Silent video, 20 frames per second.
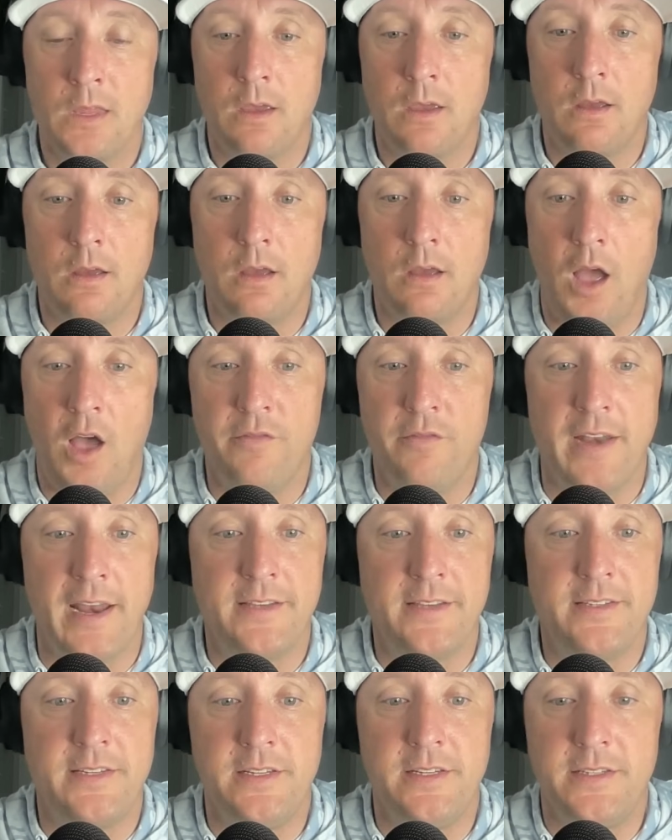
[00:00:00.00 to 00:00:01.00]
of
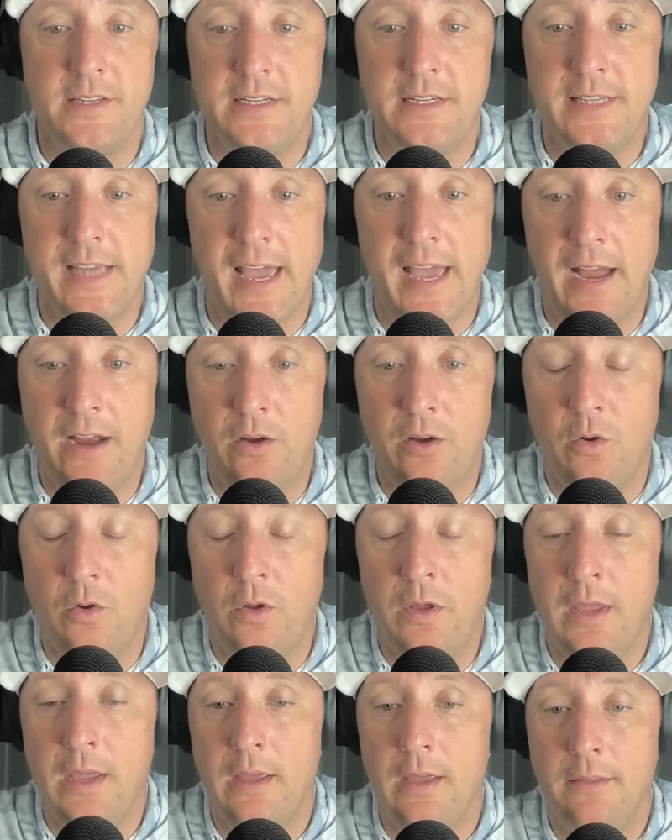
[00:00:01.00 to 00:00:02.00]
an SEC
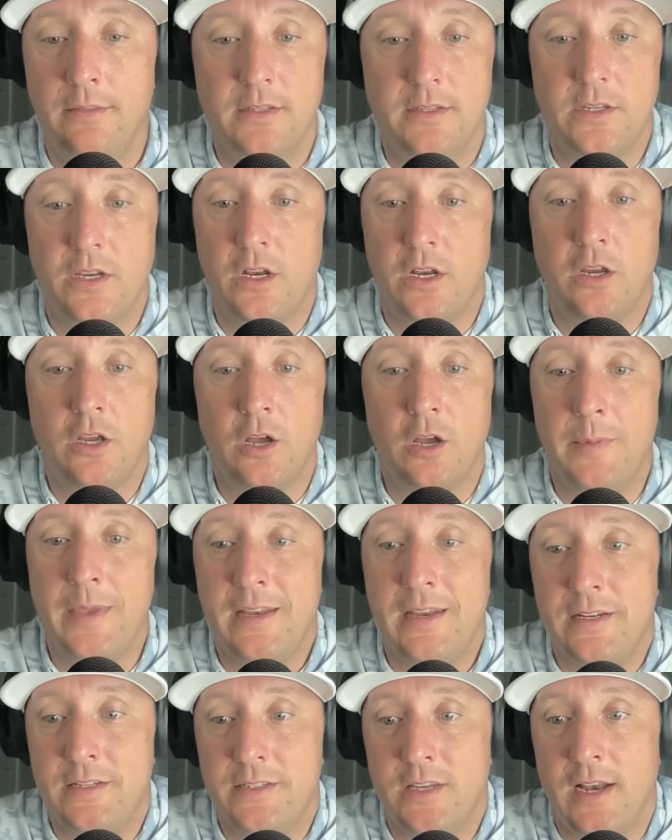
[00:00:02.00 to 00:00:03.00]
tackle that's going to come
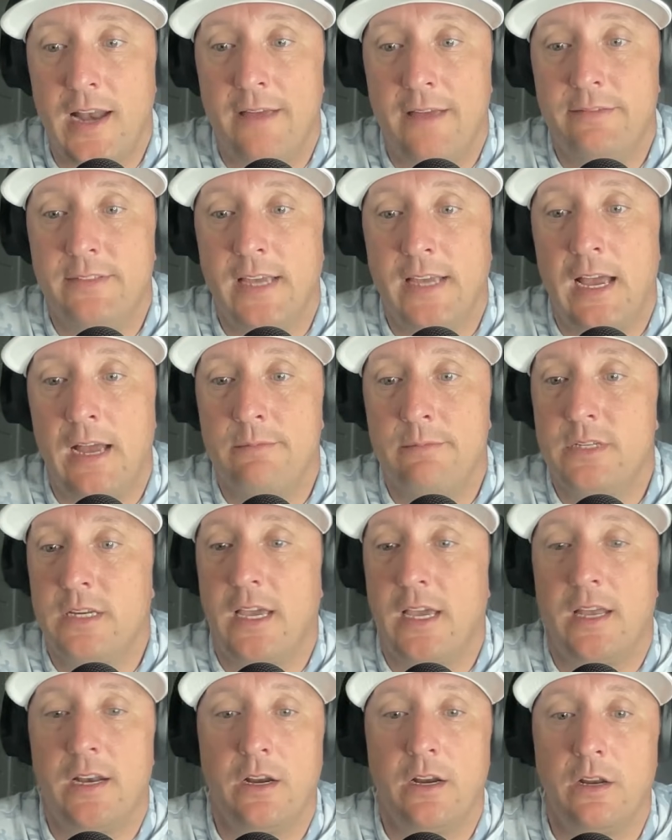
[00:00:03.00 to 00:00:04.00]
in and is going to have time to
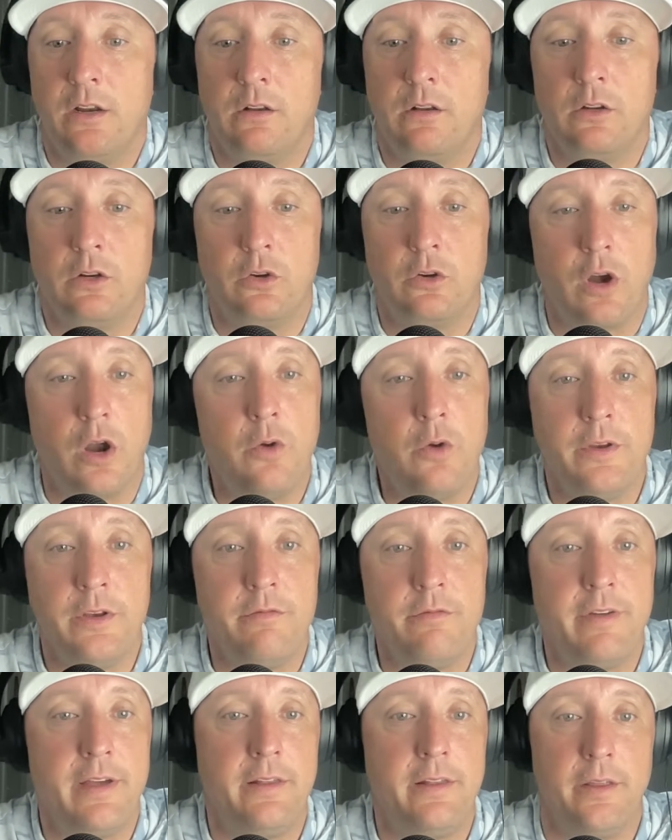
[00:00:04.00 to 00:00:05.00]
kind of grow and
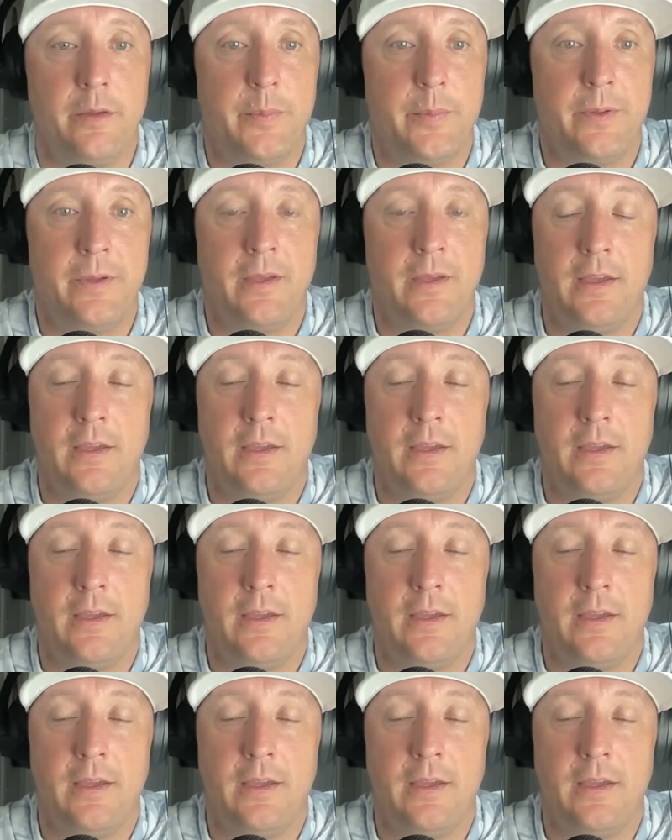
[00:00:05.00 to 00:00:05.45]
develop.